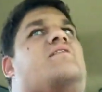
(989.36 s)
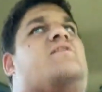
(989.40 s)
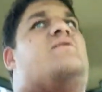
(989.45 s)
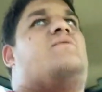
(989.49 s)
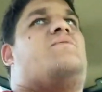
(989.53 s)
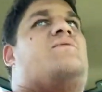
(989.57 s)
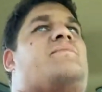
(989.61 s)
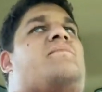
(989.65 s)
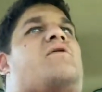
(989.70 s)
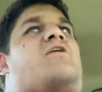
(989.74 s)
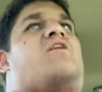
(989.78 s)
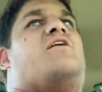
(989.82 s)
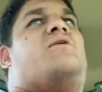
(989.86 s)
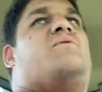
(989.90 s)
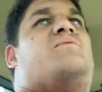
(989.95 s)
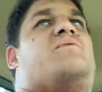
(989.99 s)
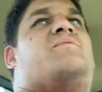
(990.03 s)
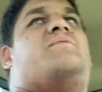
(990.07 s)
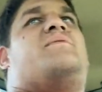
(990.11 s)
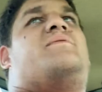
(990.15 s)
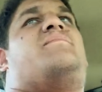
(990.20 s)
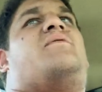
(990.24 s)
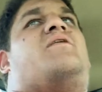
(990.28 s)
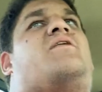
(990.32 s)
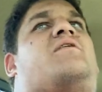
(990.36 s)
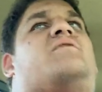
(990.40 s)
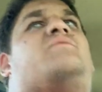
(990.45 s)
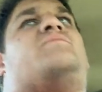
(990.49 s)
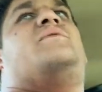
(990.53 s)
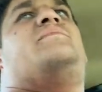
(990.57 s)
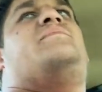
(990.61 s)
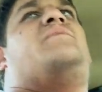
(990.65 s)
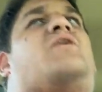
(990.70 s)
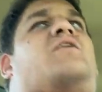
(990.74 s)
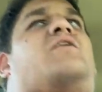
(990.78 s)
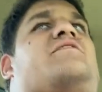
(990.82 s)
we bought it when we bought the
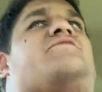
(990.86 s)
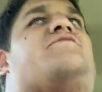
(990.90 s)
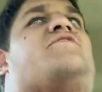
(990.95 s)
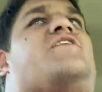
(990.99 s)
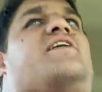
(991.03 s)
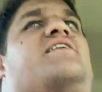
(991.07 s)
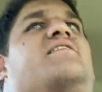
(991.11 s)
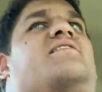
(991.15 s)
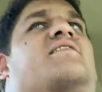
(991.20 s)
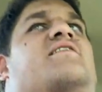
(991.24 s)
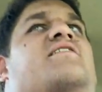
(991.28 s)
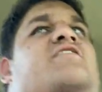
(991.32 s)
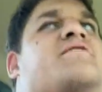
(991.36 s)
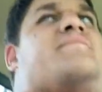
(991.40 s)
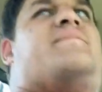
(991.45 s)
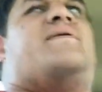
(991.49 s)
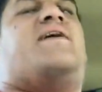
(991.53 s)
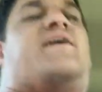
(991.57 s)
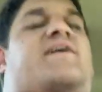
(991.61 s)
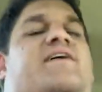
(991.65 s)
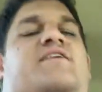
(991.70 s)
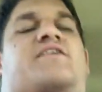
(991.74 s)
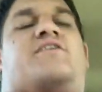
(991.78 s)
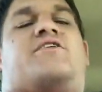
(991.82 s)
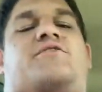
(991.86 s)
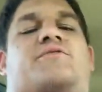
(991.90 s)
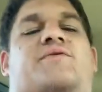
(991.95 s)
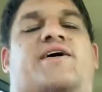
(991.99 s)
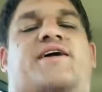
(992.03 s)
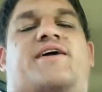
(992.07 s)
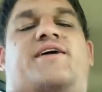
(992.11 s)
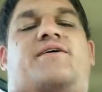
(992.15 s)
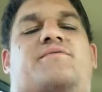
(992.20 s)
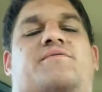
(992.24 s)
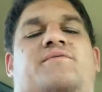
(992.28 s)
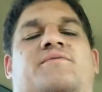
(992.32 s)
Freightliner back in
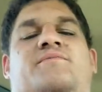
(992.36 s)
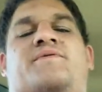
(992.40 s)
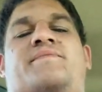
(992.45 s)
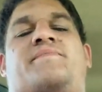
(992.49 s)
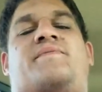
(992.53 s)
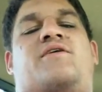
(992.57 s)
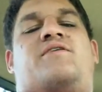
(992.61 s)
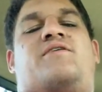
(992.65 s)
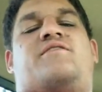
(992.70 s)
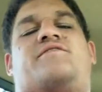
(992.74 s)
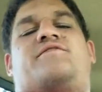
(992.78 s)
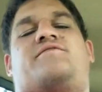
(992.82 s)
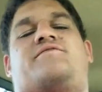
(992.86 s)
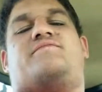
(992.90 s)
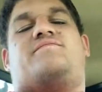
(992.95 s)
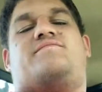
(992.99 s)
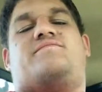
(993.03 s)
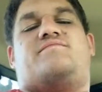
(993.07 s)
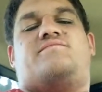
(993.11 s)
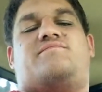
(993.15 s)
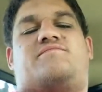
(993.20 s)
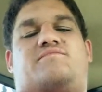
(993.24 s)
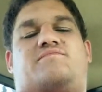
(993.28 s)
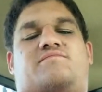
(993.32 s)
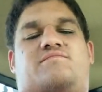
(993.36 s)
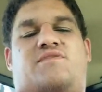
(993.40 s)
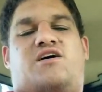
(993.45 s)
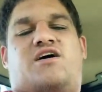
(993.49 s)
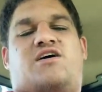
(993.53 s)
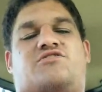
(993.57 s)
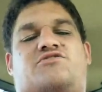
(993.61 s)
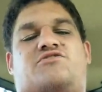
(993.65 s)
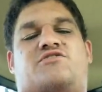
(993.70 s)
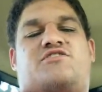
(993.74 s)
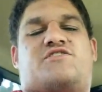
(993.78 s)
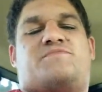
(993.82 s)
08 when we bought the
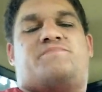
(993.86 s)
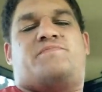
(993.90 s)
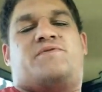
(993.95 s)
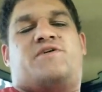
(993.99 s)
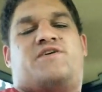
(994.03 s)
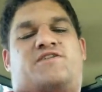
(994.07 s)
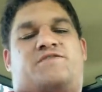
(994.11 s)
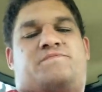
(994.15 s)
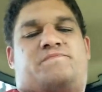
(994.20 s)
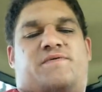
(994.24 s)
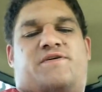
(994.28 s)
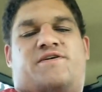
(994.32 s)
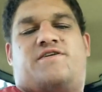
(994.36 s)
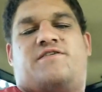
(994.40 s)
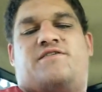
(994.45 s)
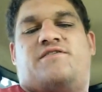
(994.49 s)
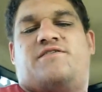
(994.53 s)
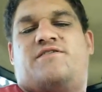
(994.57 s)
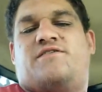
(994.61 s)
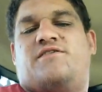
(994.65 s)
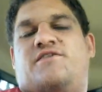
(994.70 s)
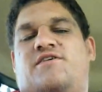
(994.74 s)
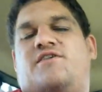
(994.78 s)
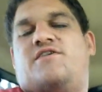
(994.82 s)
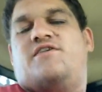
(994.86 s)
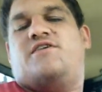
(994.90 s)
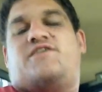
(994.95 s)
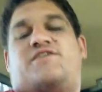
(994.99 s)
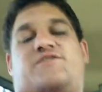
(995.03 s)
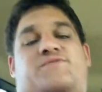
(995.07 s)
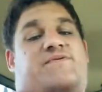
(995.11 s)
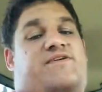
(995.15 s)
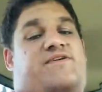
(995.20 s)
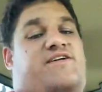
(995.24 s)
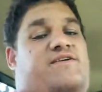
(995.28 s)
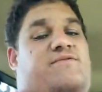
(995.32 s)
Module Express picker,
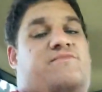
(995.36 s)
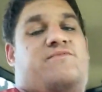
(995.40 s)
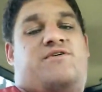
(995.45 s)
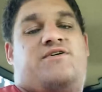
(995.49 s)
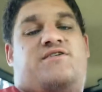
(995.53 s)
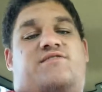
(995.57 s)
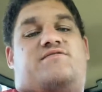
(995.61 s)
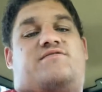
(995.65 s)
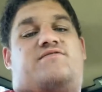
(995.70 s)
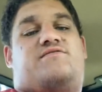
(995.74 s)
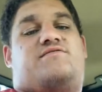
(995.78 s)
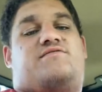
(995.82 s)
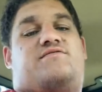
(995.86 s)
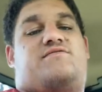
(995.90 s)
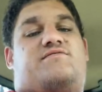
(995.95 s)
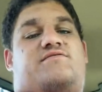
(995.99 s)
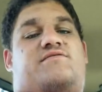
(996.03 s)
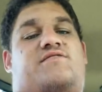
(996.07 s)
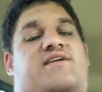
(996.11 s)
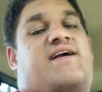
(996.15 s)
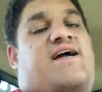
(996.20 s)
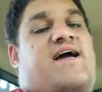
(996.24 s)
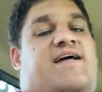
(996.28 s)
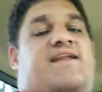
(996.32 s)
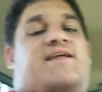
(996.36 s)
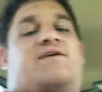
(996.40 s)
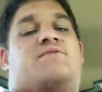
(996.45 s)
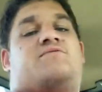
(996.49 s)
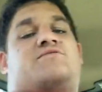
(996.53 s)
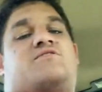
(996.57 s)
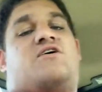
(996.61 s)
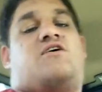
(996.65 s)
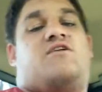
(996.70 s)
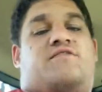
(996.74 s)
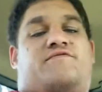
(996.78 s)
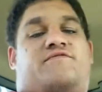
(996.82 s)
because we didn't want the guy that was
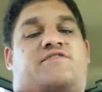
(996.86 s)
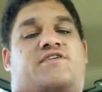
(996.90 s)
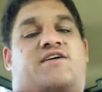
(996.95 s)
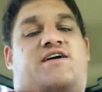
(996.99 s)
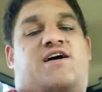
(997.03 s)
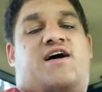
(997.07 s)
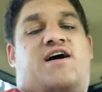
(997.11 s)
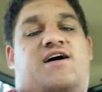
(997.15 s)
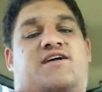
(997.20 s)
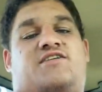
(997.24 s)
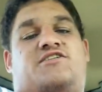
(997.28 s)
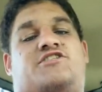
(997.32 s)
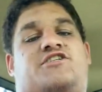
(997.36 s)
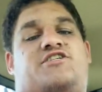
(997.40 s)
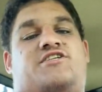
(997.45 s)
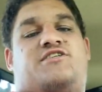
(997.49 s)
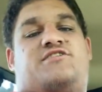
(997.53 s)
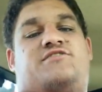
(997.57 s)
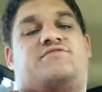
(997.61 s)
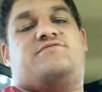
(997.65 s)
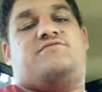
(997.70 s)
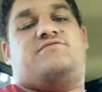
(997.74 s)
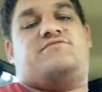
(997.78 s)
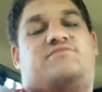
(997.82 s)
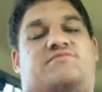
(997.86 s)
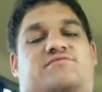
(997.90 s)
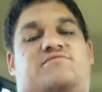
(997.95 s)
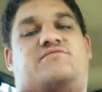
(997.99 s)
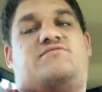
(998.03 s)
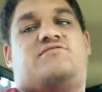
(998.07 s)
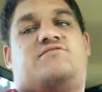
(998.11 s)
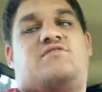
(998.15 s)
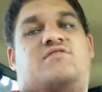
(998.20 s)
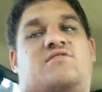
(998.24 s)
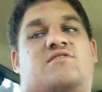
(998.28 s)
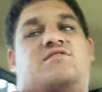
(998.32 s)
hauling for the cotton gin
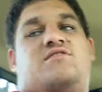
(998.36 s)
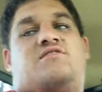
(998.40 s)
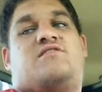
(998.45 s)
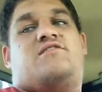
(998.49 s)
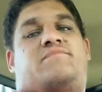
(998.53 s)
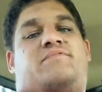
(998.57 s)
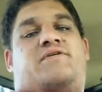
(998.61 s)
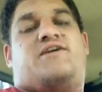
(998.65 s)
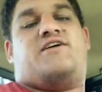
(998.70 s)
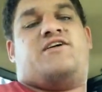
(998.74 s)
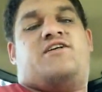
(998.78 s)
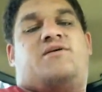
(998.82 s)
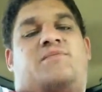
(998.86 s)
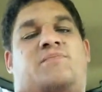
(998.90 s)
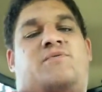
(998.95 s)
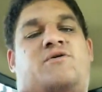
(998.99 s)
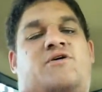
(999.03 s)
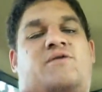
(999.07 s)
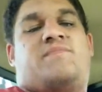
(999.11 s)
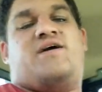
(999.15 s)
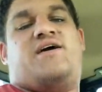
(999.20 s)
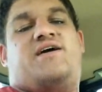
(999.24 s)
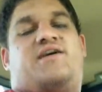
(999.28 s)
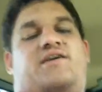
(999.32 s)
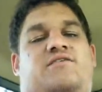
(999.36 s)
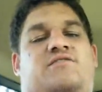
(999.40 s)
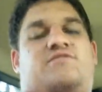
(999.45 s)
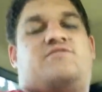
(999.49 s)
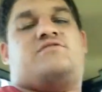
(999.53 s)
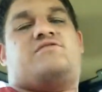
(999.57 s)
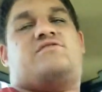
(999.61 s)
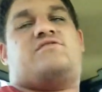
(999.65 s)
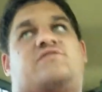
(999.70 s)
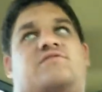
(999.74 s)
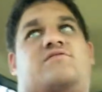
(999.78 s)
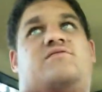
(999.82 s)
picking up our
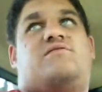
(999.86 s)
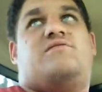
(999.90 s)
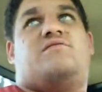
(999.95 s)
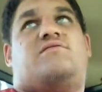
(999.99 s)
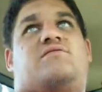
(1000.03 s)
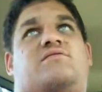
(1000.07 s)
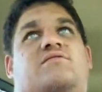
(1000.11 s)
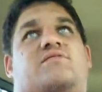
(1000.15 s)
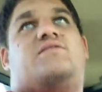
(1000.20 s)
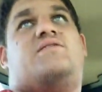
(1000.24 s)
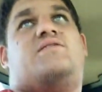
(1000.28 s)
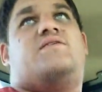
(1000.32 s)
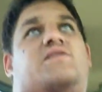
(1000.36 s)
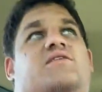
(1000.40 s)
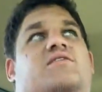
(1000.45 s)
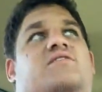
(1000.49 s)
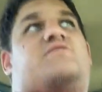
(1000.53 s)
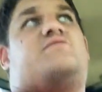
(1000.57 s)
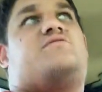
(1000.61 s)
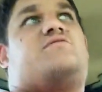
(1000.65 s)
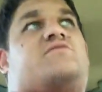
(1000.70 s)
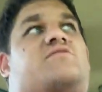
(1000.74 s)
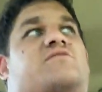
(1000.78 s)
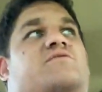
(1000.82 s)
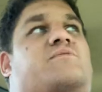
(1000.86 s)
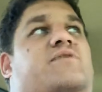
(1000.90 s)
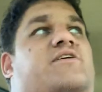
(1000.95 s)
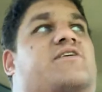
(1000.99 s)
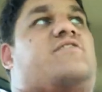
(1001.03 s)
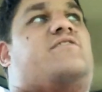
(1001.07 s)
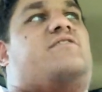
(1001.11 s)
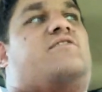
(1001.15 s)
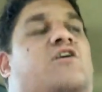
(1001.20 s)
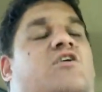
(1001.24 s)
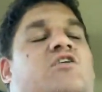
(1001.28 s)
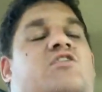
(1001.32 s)
bales, so we
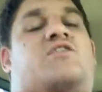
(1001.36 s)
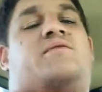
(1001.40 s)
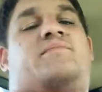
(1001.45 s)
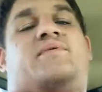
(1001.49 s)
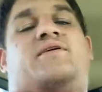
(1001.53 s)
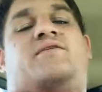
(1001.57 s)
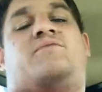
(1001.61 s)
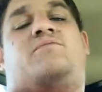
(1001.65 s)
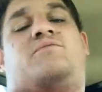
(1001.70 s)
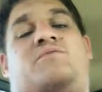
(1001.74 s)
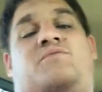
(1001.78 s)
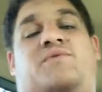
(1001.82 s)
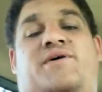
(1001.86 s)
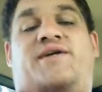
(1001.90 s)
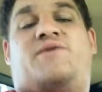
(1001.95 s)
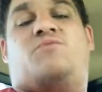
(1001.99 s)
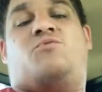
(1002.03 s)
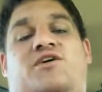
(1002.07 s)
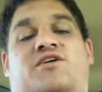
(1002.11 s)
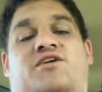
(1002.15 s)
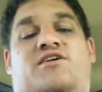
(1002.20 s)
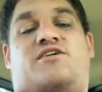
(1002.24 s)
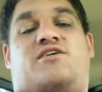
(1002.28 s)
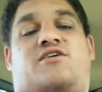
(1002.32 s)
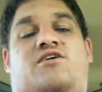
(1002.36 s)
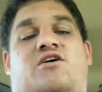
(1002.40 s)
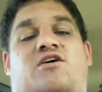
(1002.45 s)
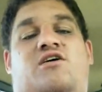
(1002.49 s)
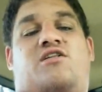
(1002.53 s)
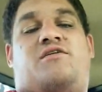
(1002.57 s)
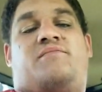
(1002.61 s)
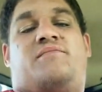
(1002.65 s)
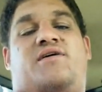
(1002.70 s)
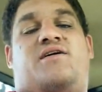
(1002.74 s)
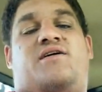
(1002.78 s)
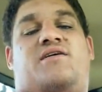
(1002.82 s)
could haul them in when we wanted to
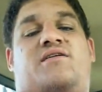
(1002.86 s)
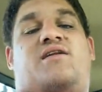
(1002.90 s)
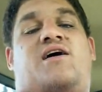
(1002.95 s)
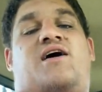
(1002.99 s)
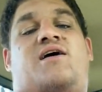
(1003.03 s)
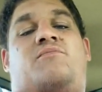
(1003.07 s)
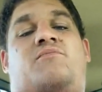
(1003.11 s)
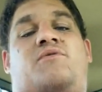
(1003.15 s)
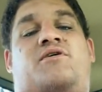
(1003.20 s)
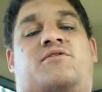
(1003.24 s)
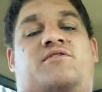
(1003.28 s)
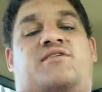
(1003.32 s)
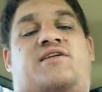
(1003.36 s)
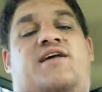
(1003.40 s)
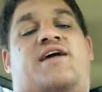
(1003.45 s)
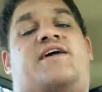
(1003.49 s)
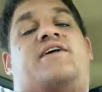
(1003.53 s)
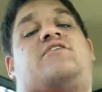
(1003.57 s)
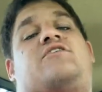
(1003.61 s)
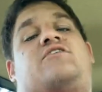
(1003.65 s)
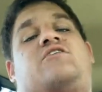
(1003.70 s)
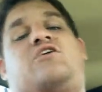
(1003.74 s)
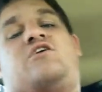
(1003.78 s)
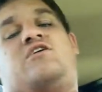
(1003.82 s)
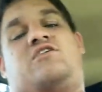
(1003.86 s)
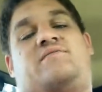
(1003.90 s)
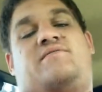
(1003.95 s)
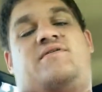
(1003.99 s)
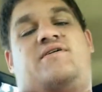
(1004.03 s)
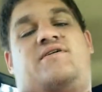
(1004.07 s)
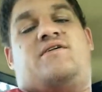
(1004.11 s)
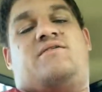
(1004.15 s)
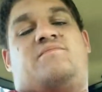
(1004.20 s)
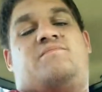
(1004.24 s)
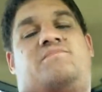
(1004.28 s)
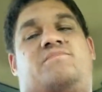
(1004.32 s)
haul them in, not when they could haul them
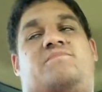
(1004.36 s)
in.